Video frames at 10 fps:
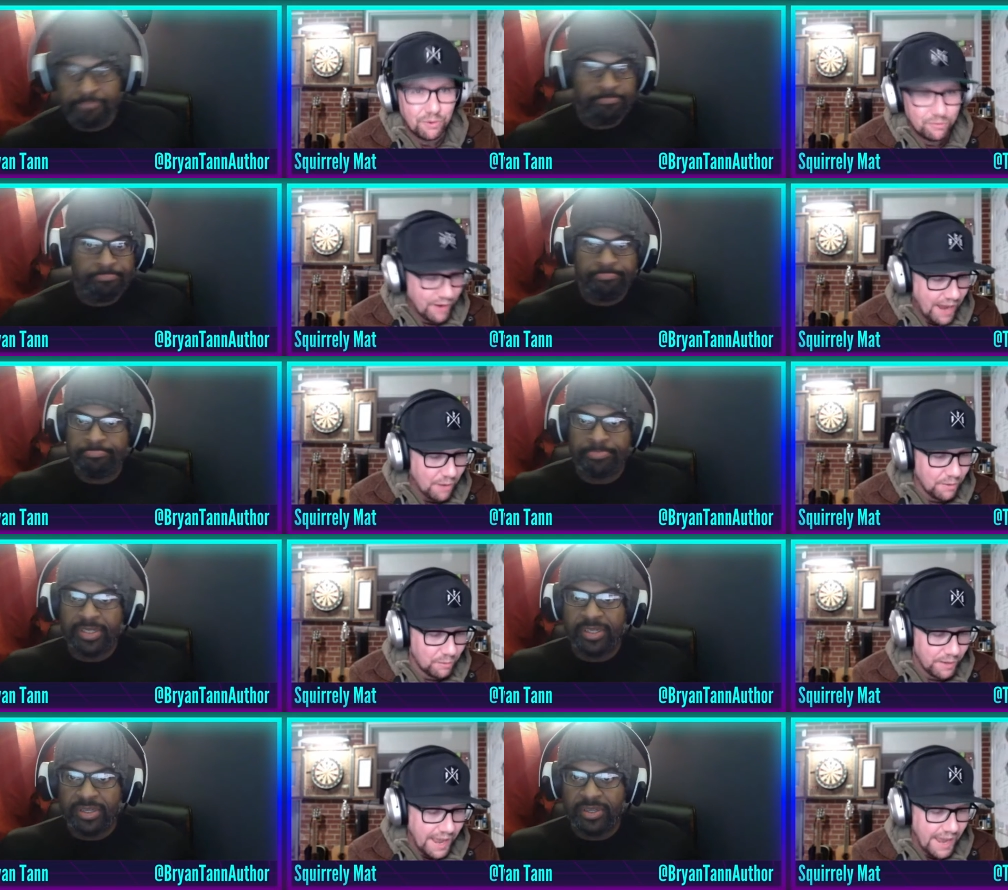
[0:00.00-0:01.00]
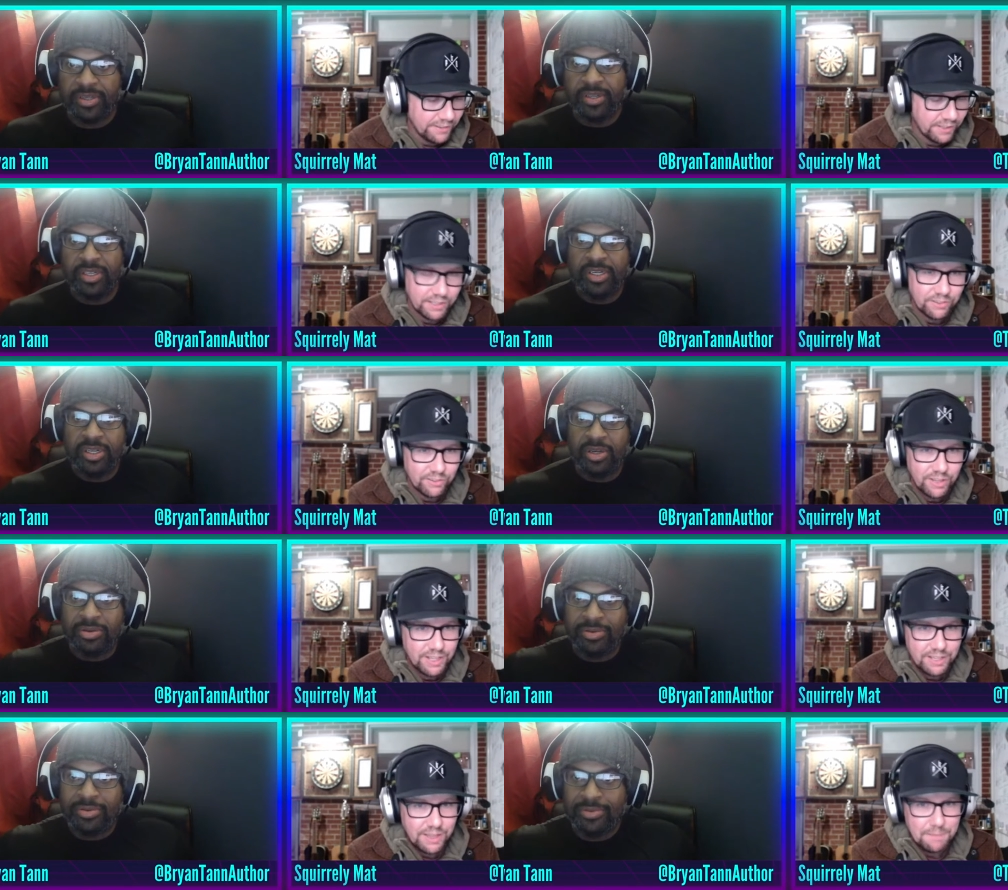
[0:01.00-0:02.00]
Speaker 1: for how he reacted, because
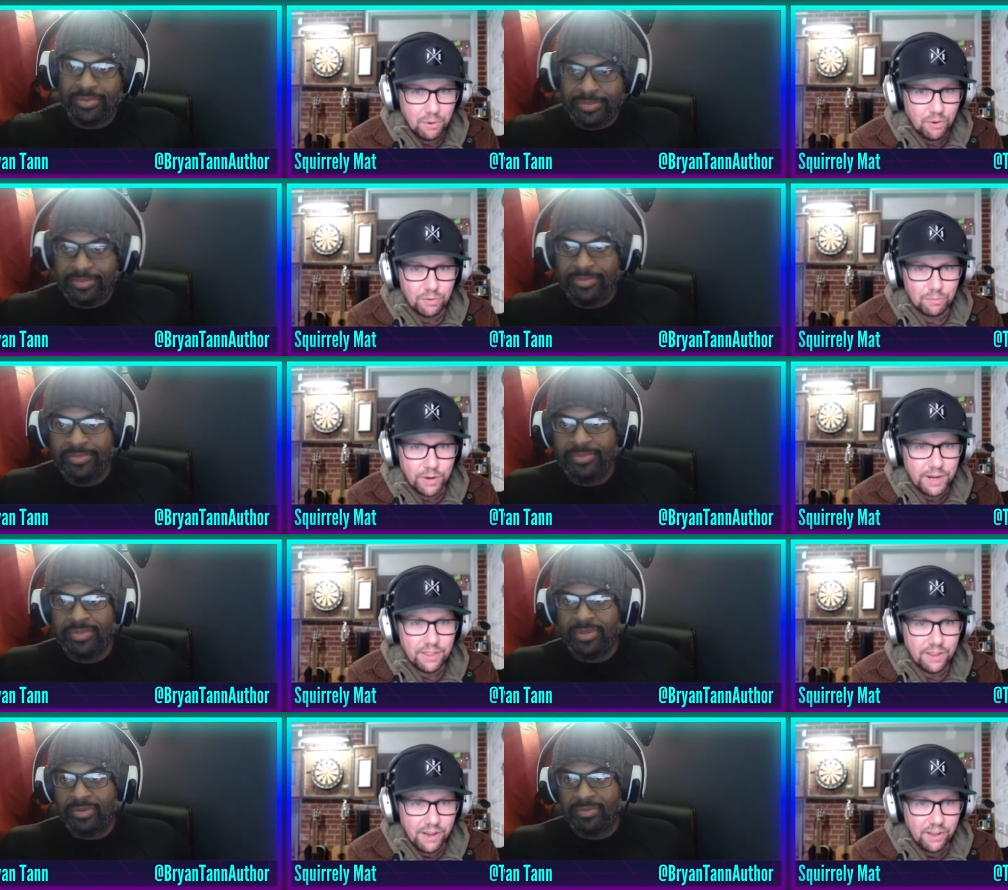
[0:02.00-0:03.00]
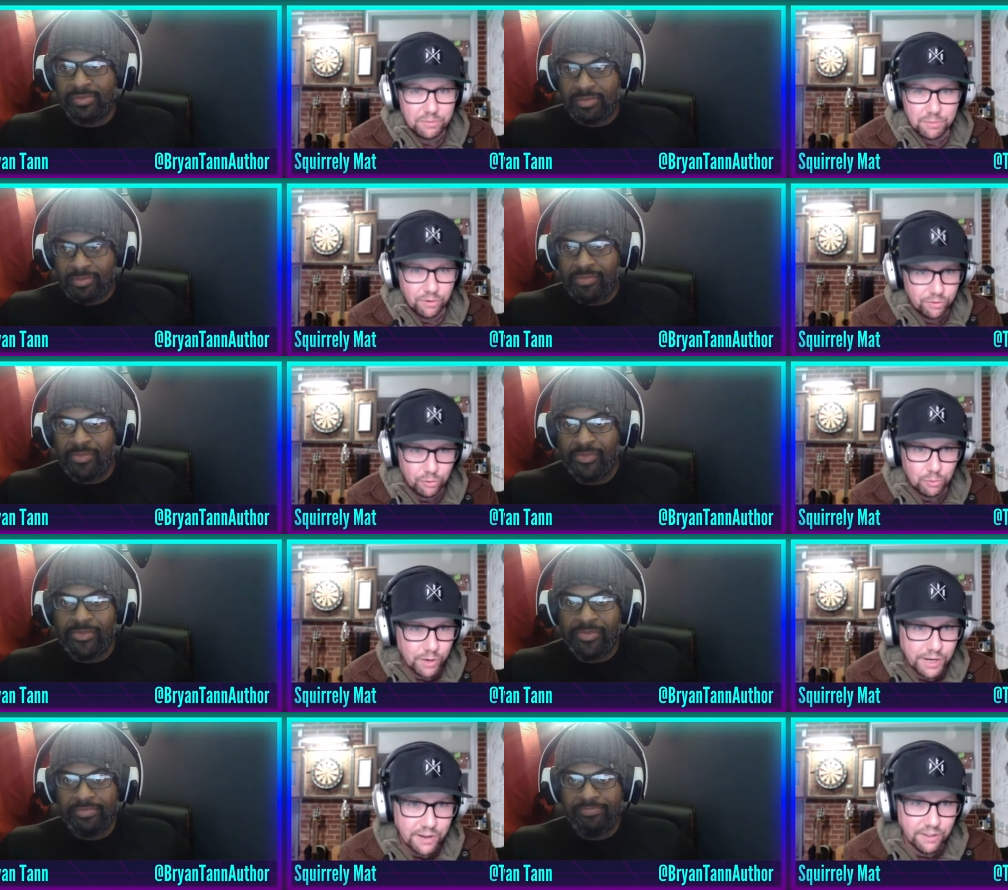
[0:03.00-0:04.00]
they pulled him right out of the hospital and threw
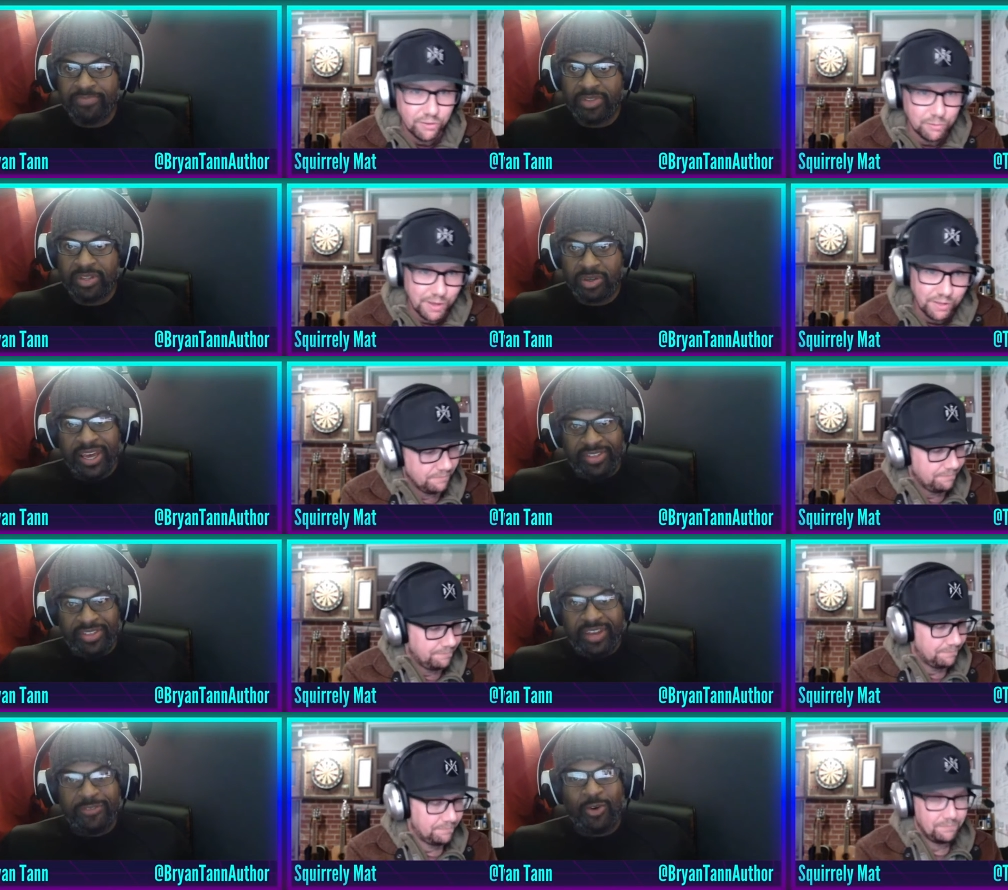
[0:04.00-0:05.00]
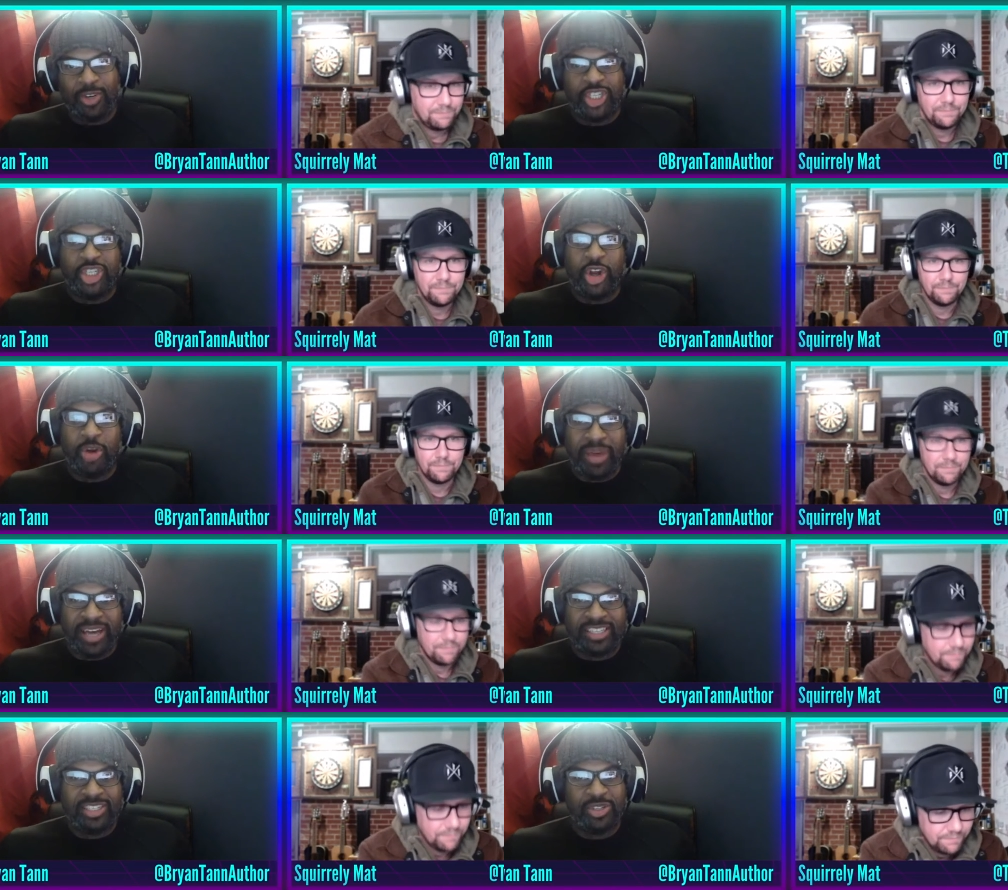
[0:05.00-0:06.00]
him right into this mess.
Speaker 2: And then, of course, Judo
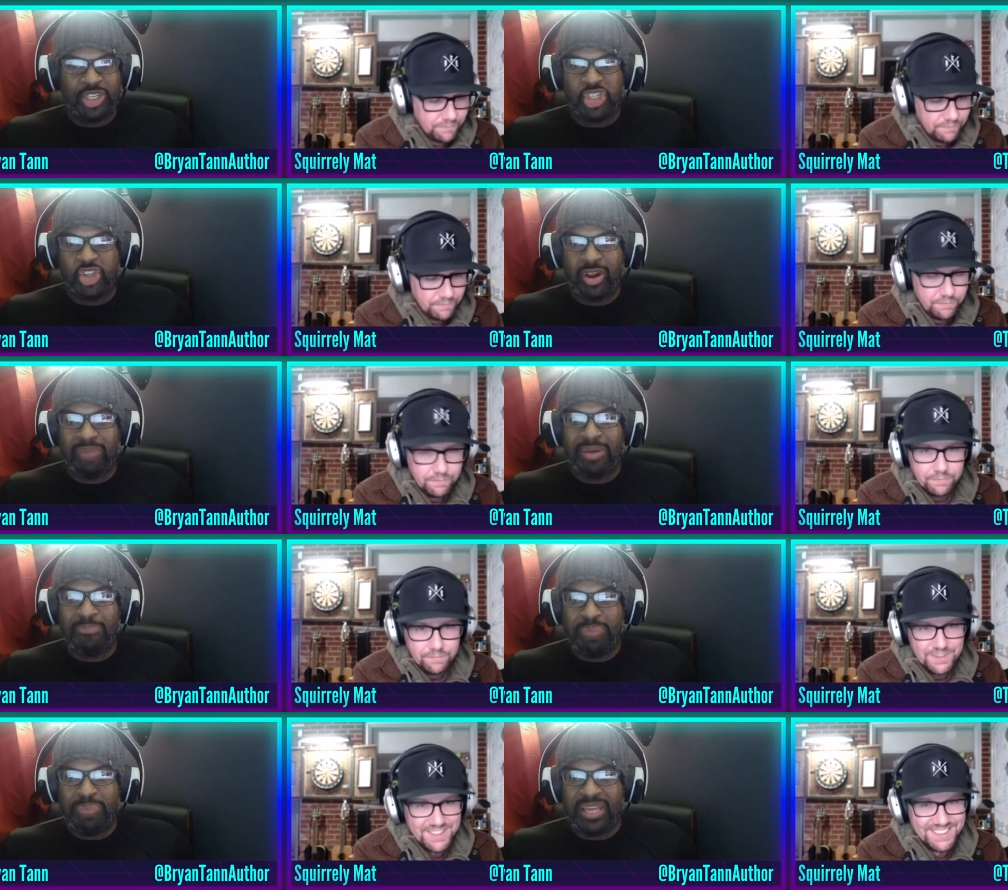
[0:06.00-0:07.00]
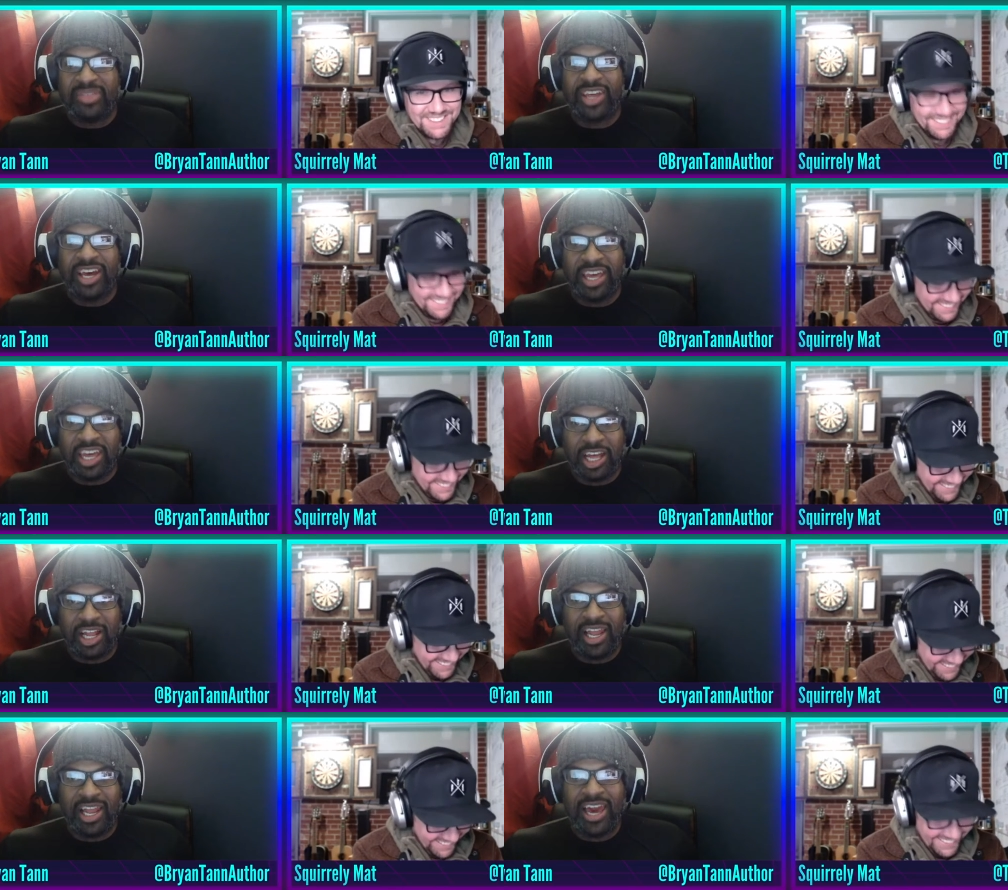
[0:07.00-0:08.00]
Master just showed up and beat the
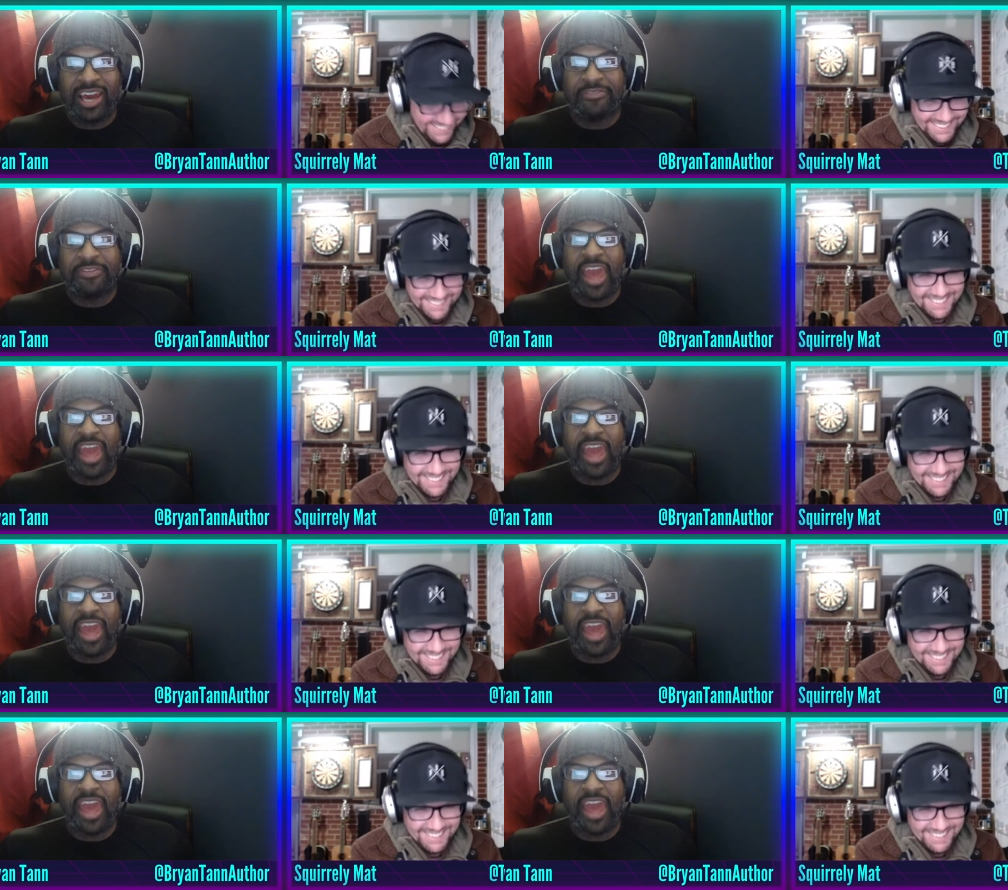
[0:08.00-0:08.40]
hell out of